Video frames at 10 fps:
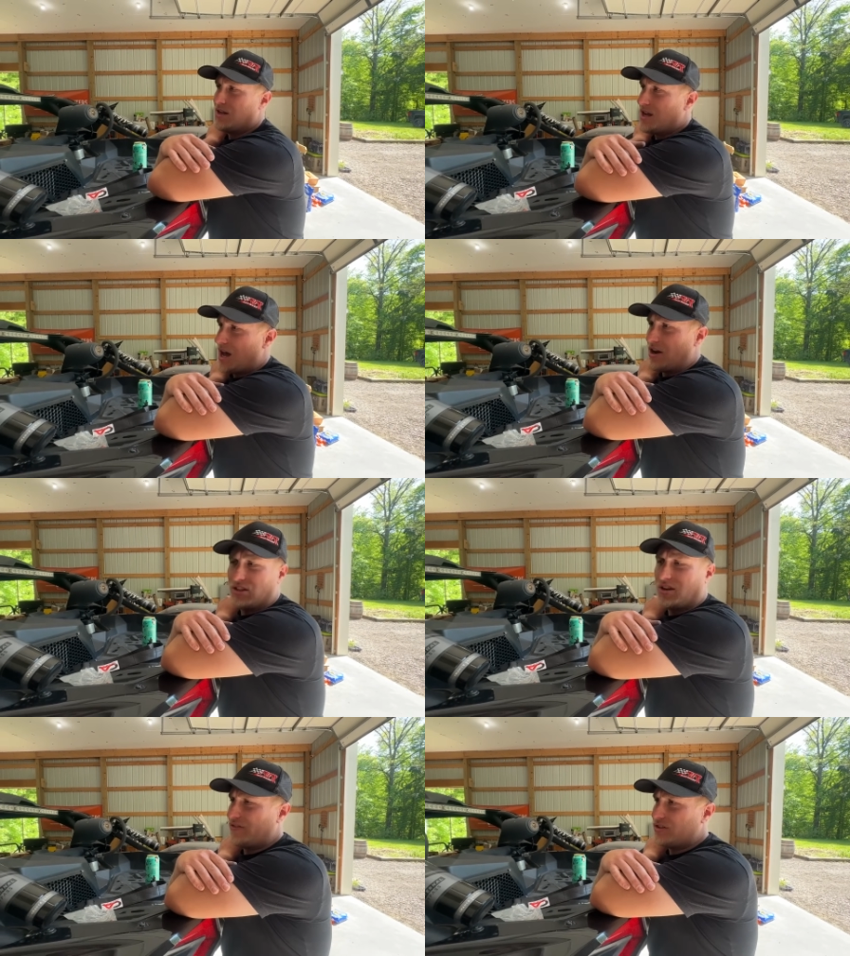I
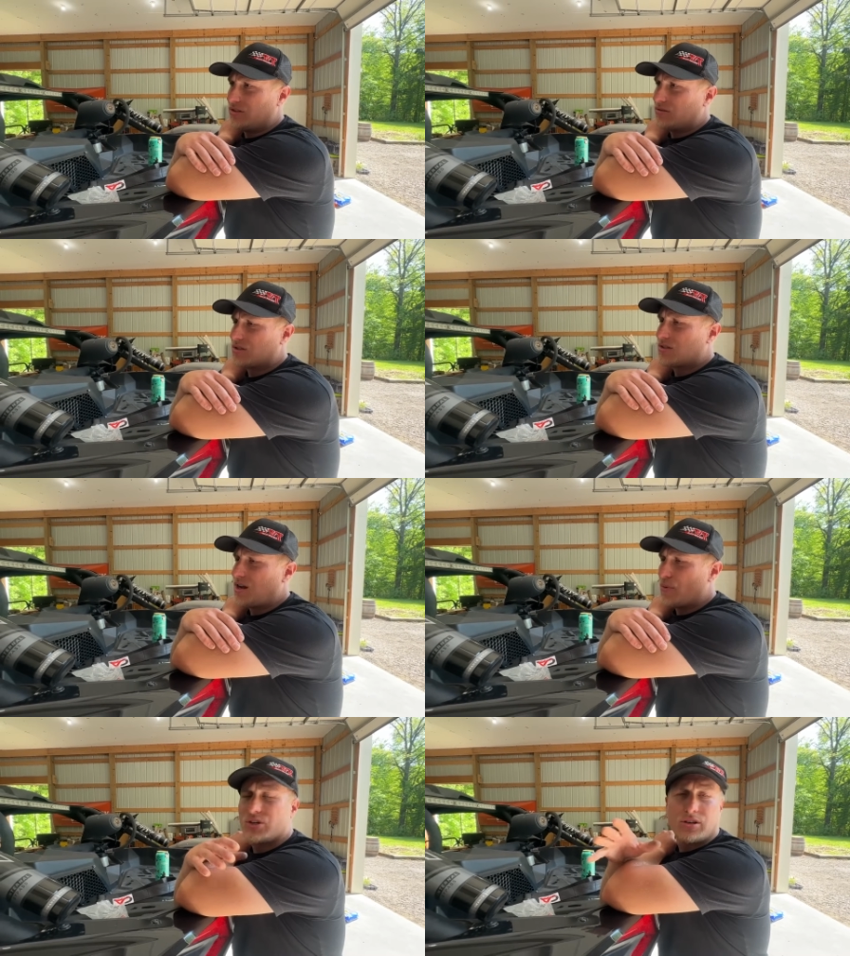love the dunes. I
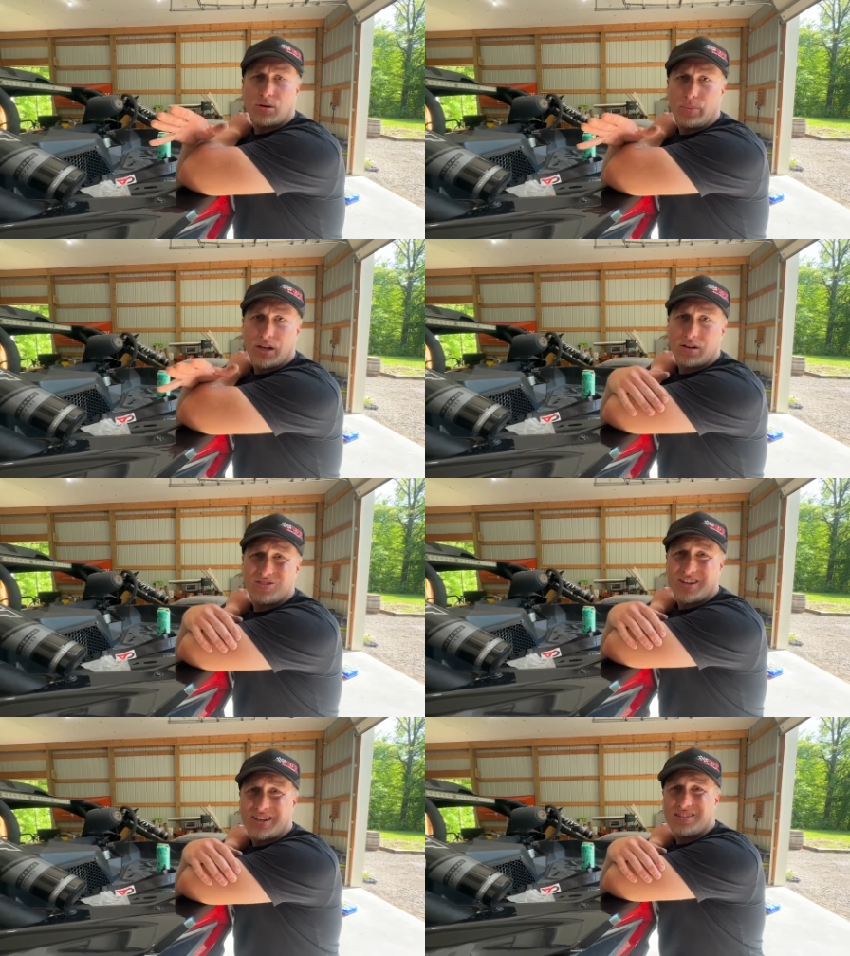wish they were bigger,
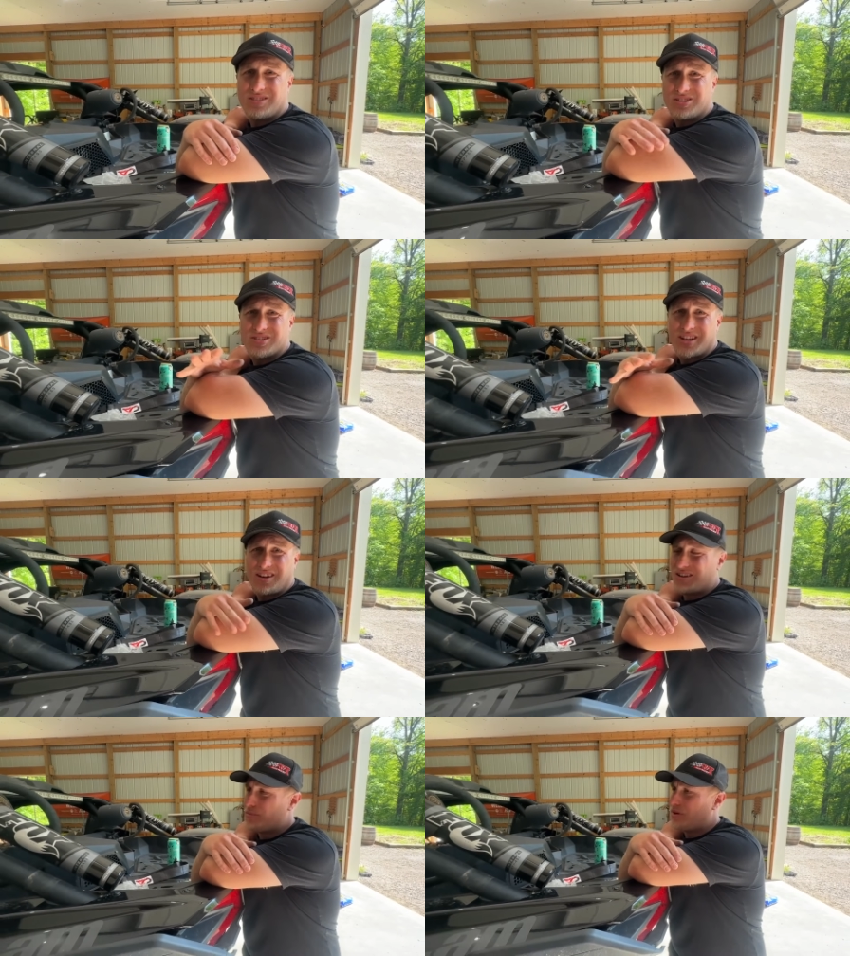like Little
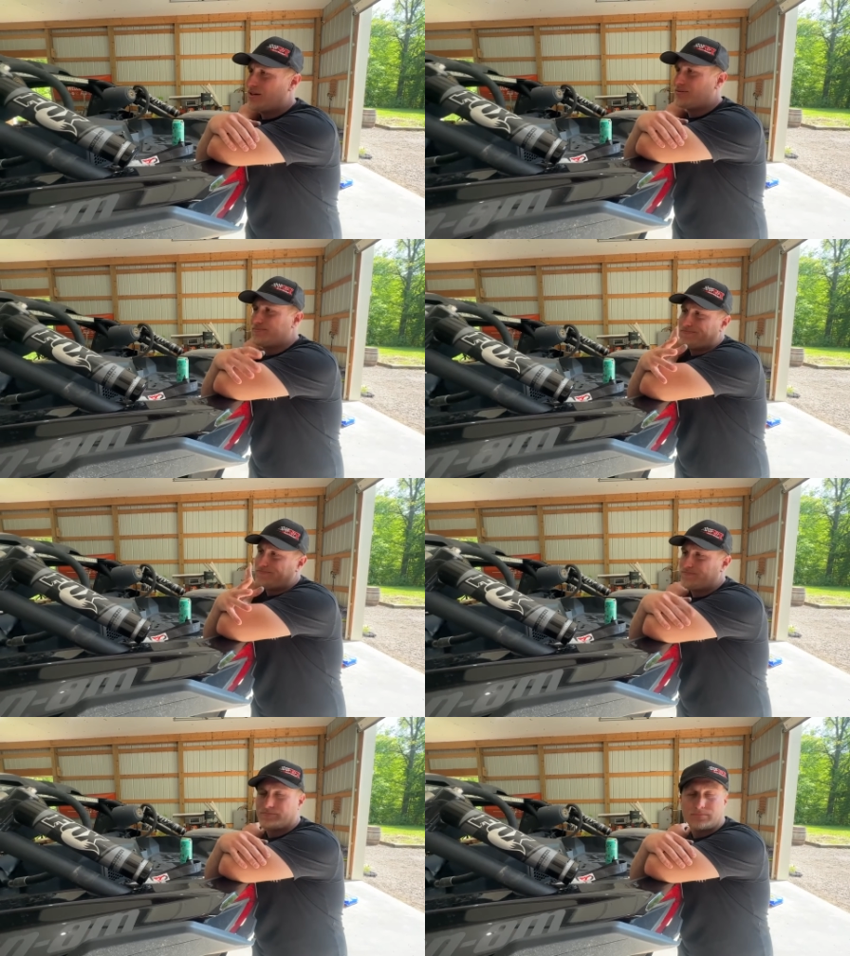Sahara, but
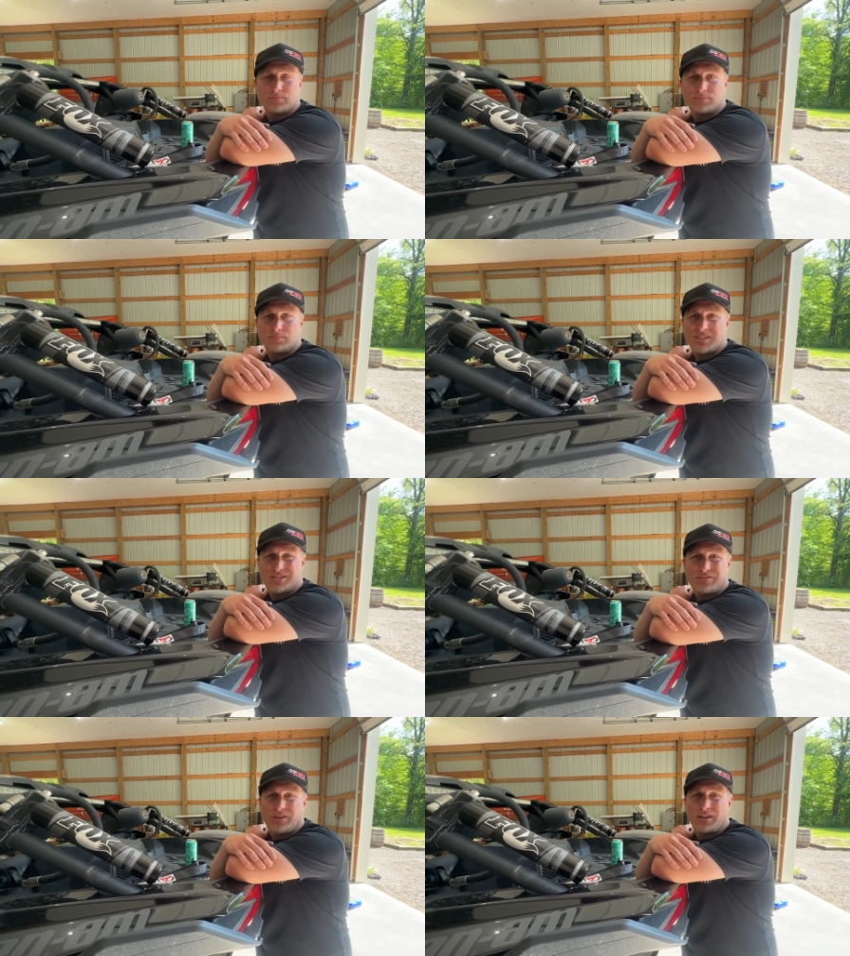it's
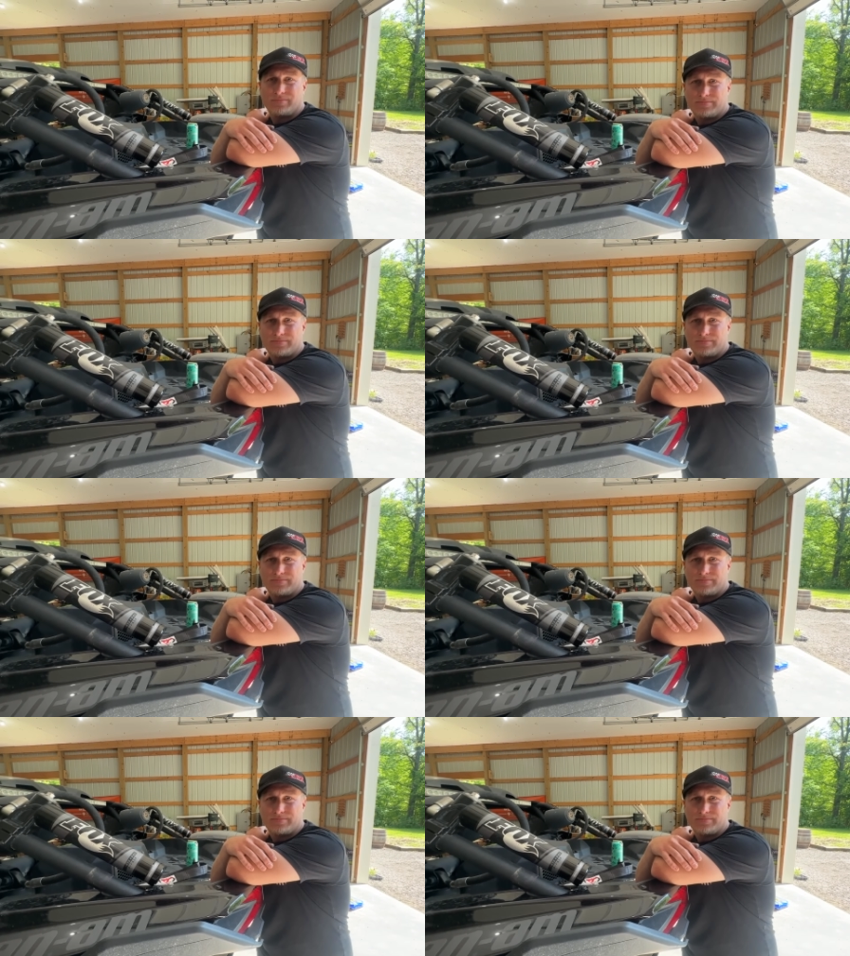still fun.